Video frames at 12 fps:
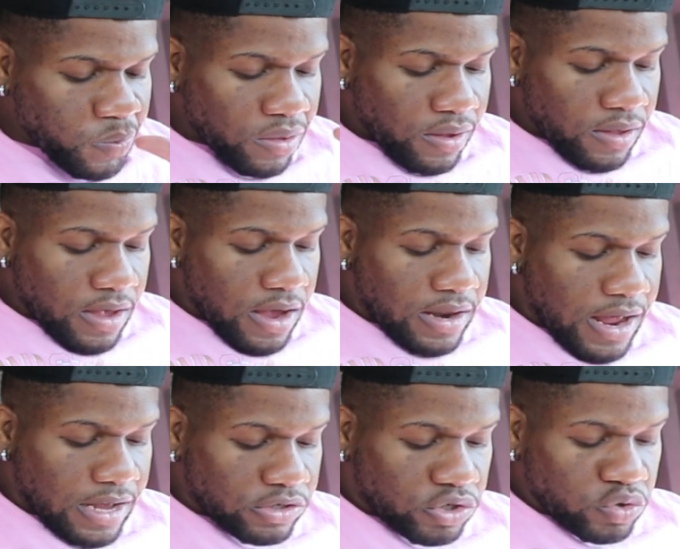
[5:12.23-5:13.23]
And
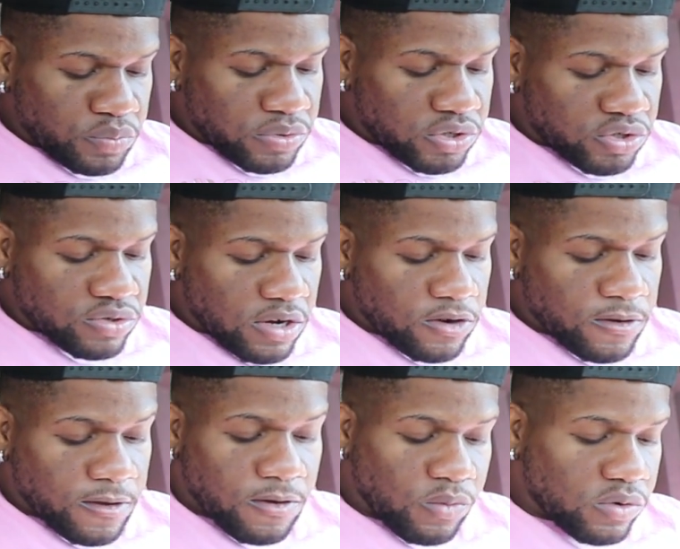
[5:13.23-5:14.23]
not super struggling,
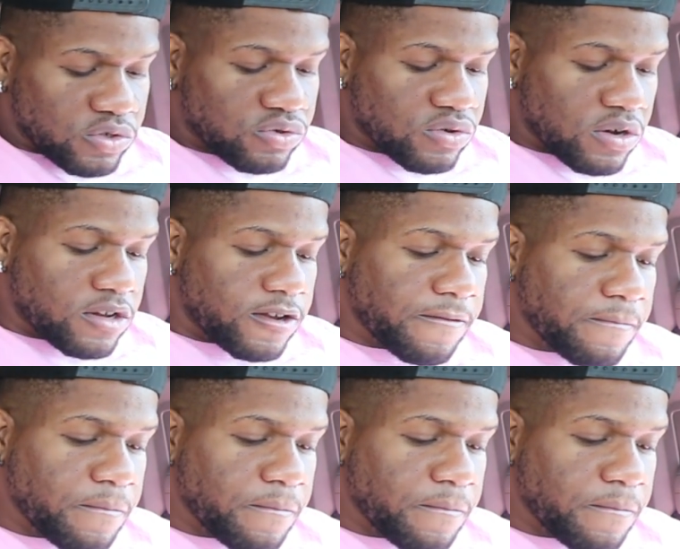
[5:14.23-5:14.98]
because we were struggling.